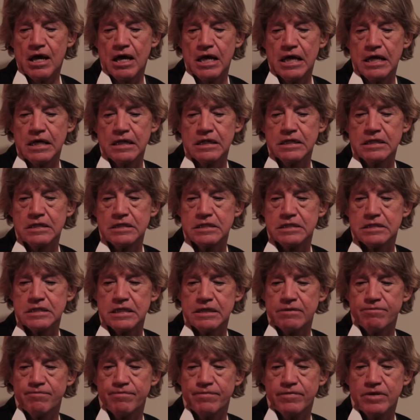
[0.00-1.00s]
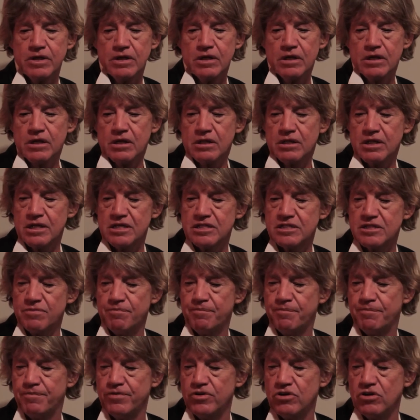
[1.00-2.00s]
and they
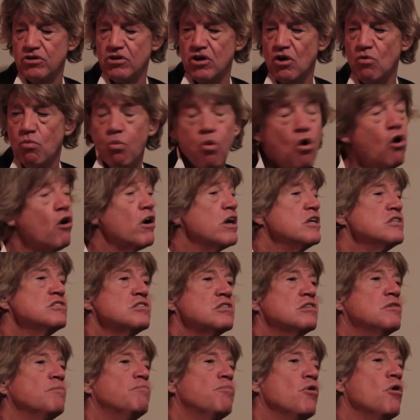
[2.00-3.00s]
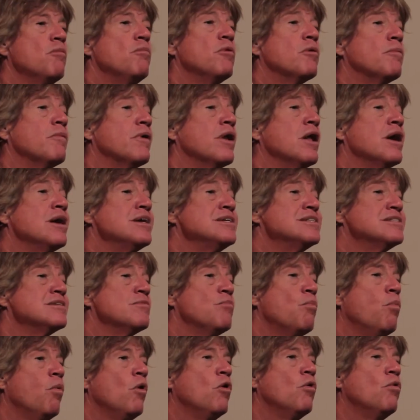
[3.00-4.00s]
said, you know, what is the problem? And I
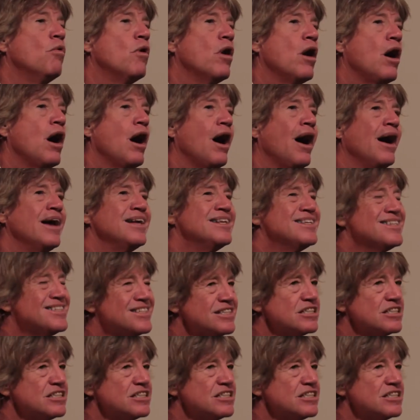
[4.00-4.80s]
said, well, I